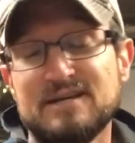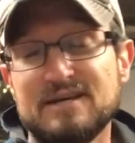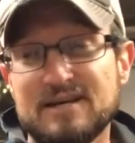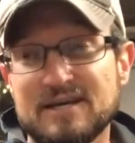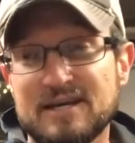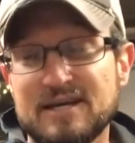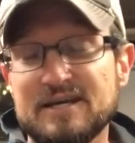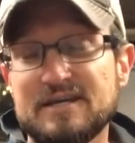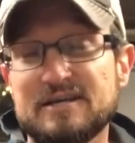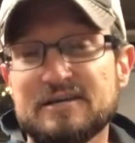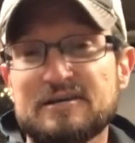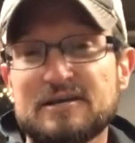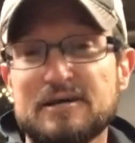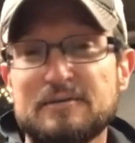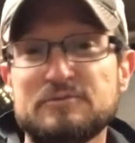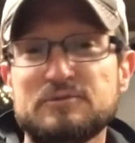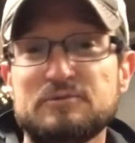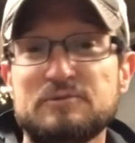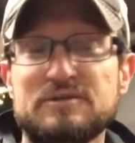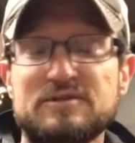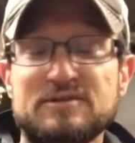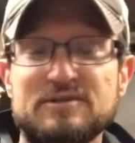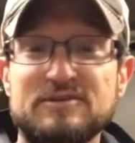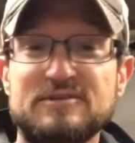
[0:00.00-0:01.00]
And it comes
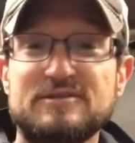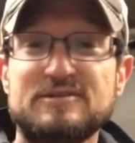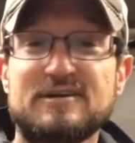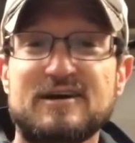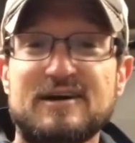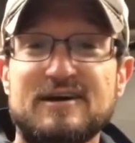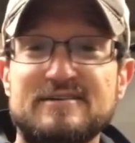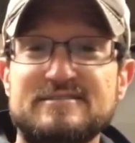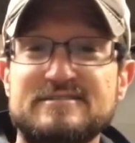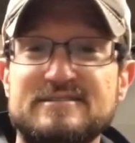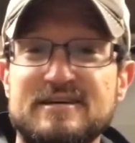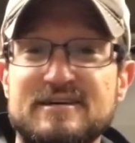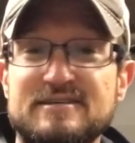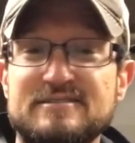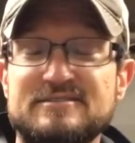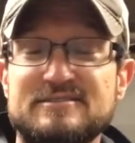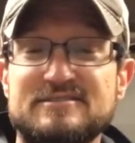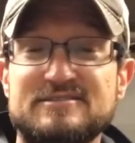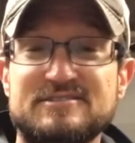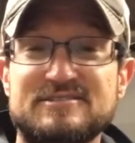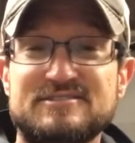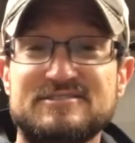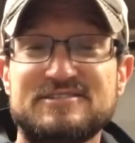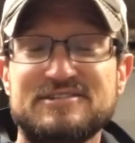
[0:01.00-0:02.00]
with good content
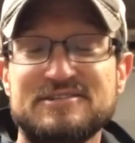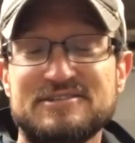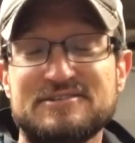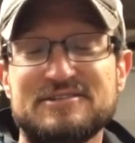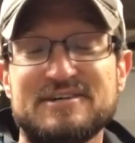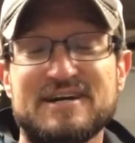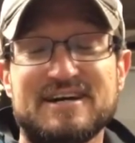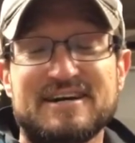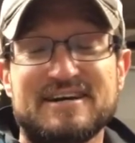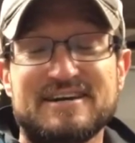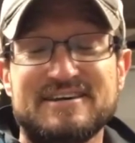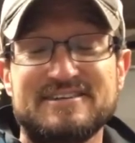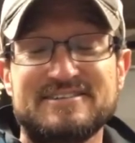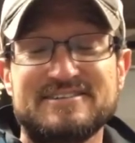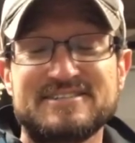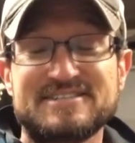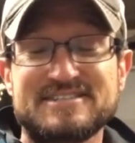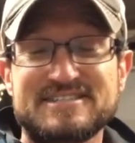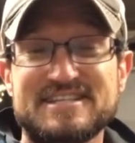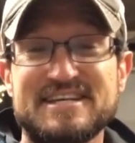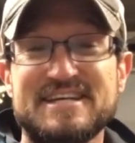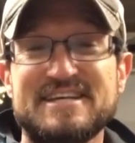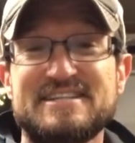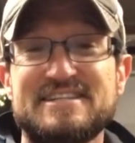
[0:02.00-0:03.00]
too. I
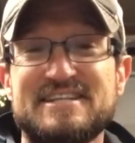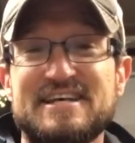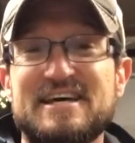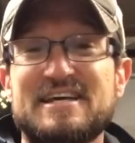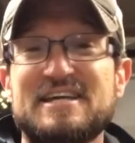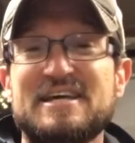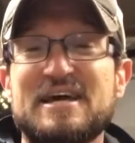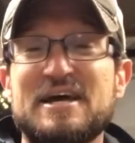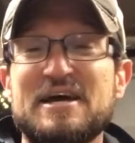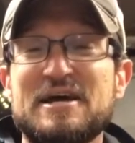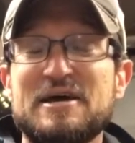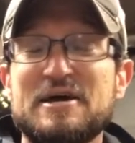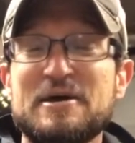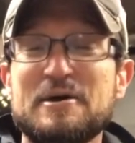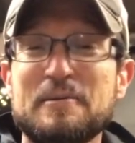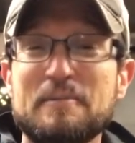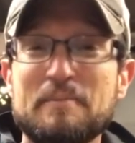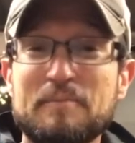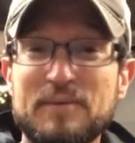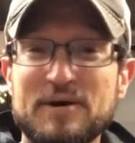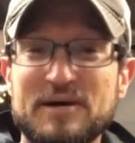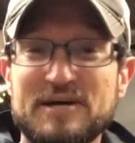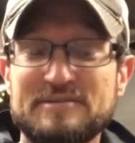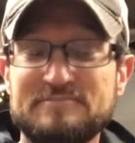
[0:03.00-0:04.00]
understand that.
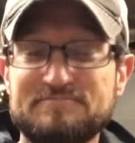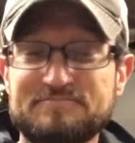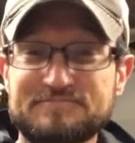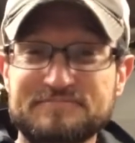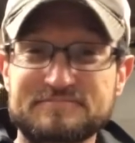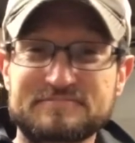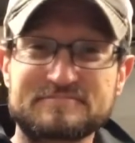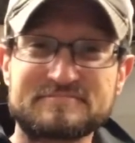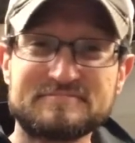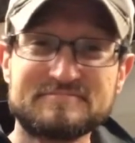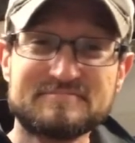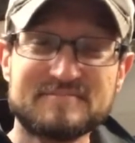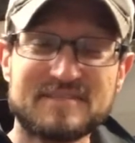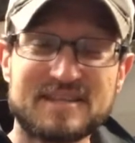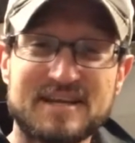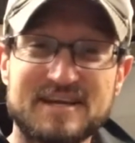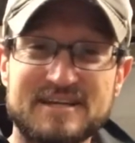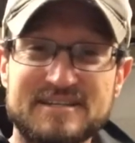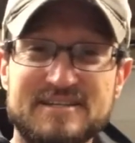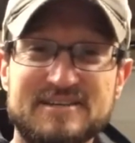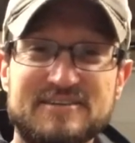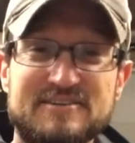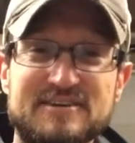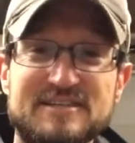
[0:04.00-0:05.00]
But I
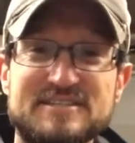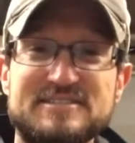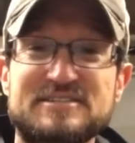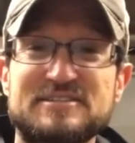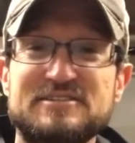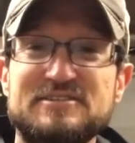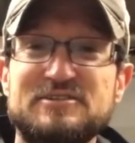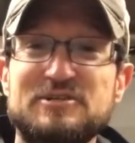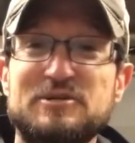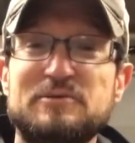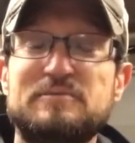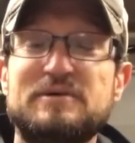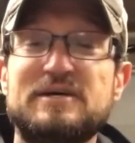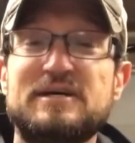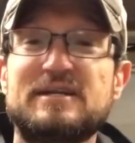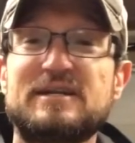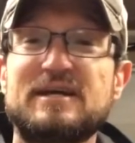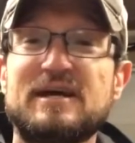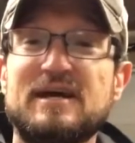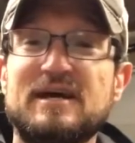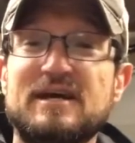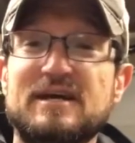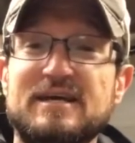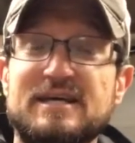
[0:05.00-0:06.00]
digress a little bit.
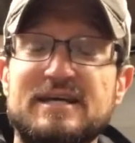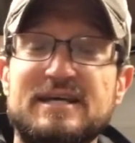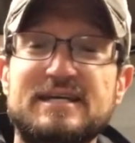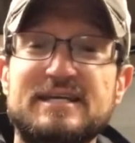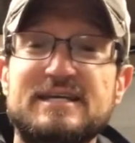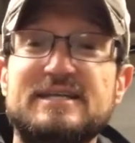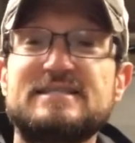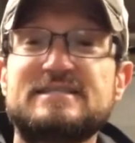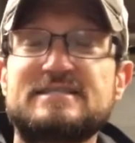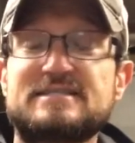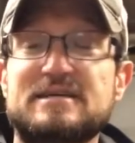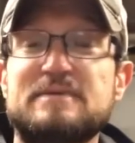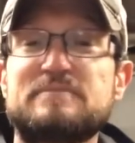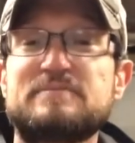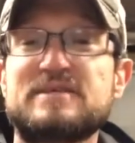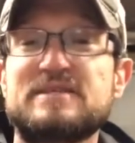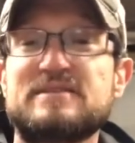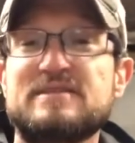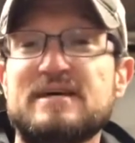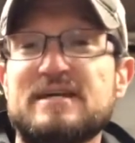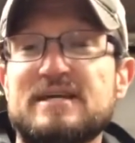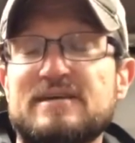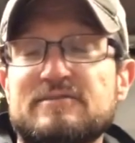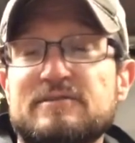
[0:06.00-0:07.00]
It is something
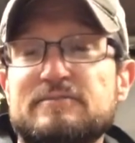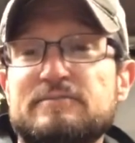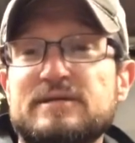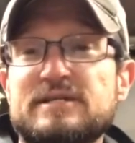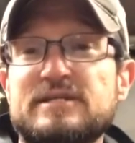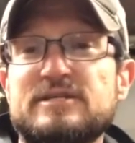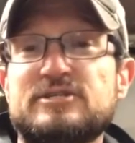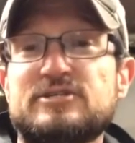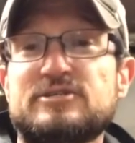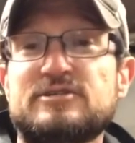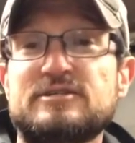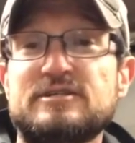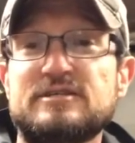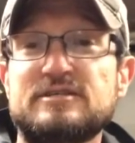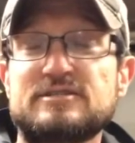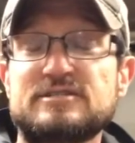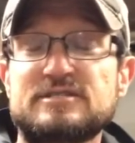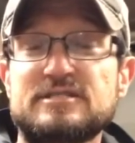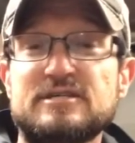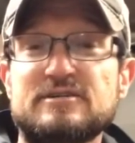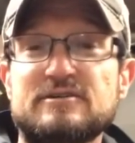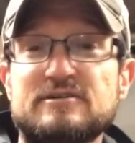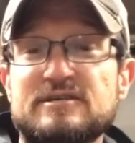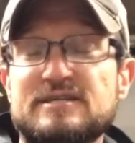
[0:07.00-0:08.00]
that everybody should
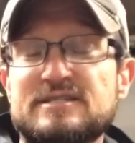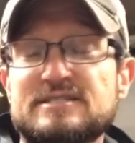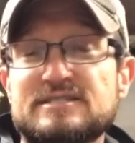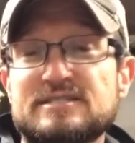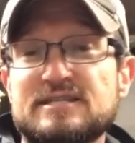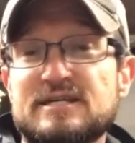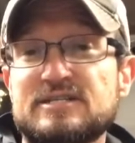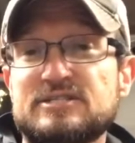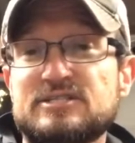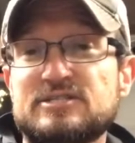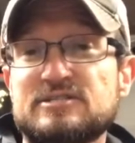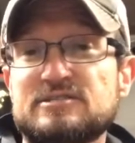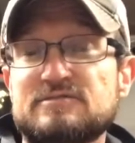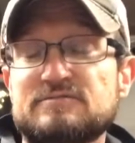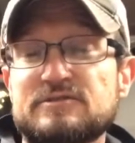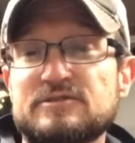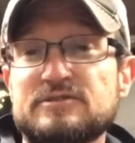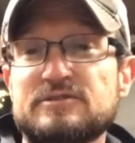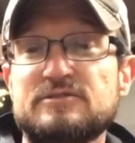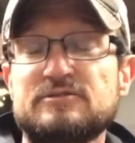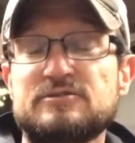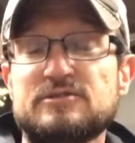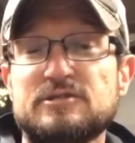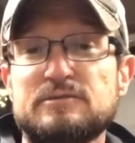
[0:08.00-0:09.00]
consider, and it's not just for
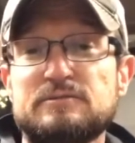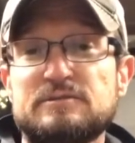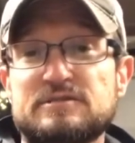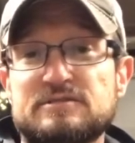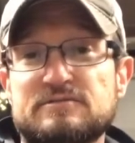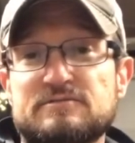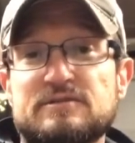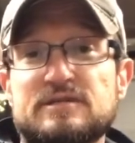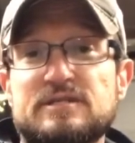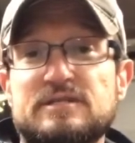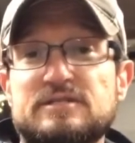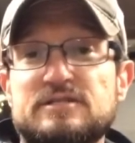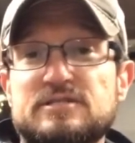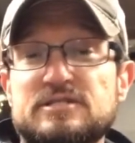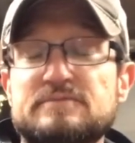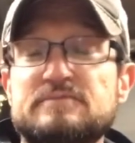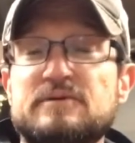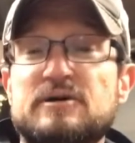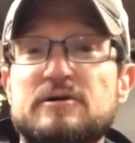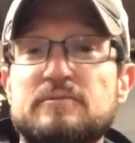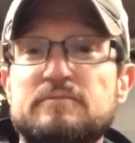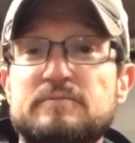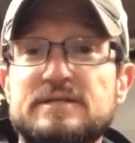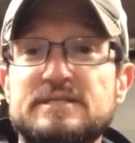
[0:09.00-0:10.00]
YouTube, it's for any
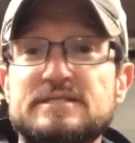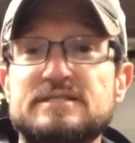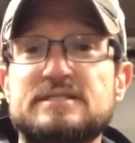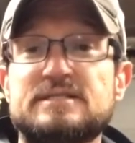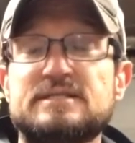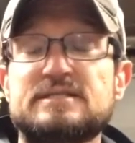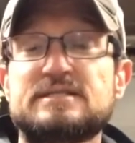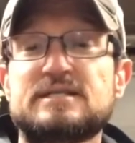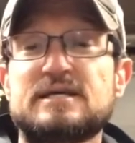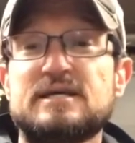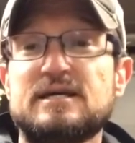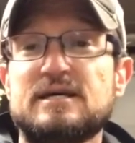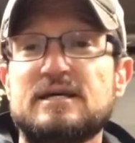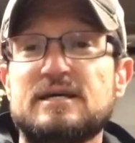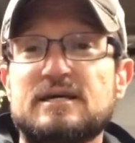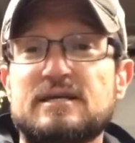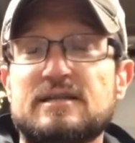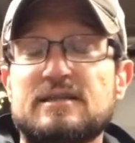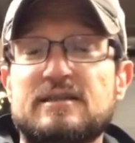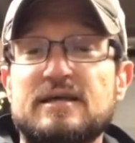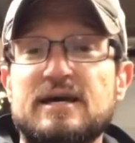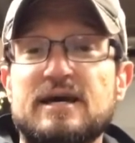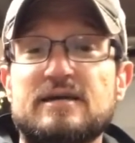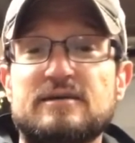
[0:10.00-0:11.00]
small business
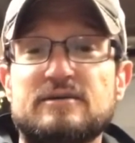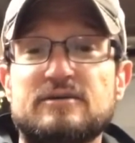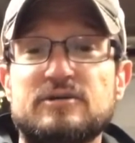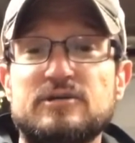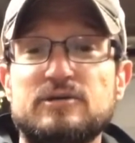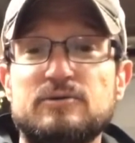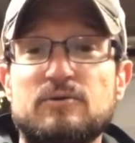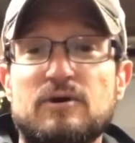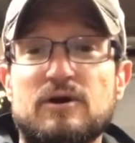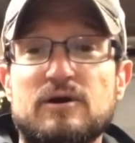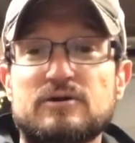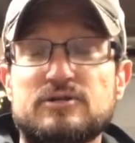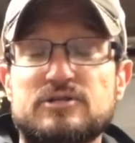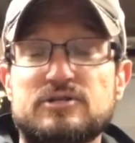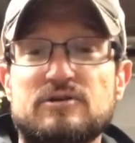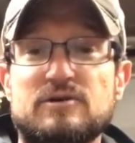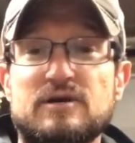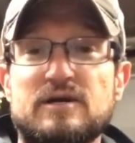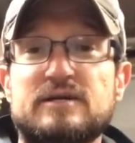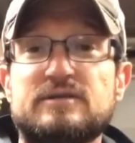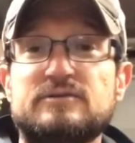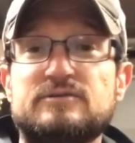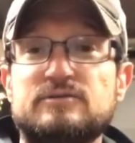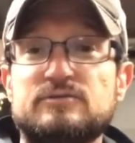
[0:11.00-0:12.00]
that you are
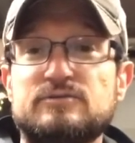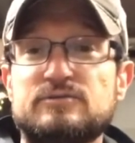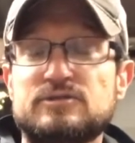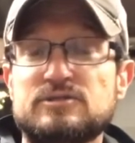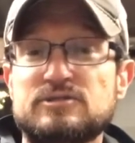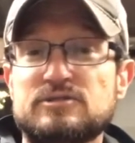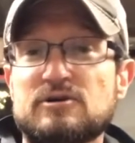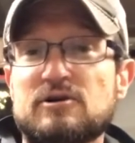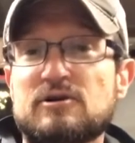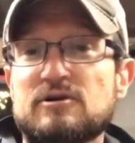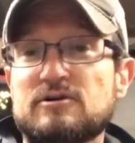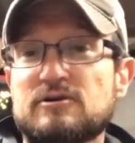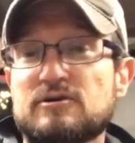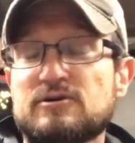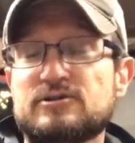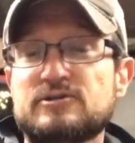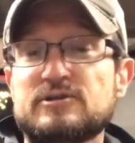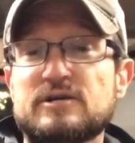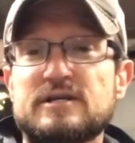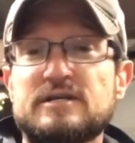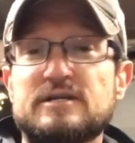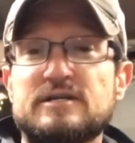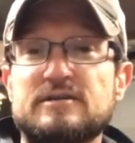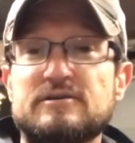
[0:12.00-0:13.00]
trying to start or
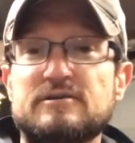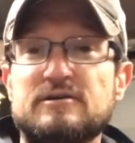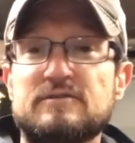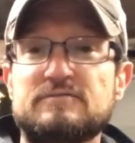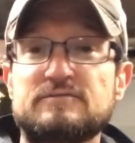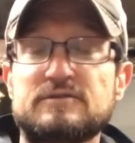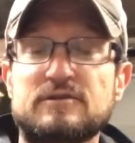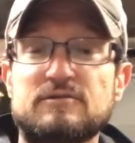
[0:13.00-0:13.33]
trying to get off the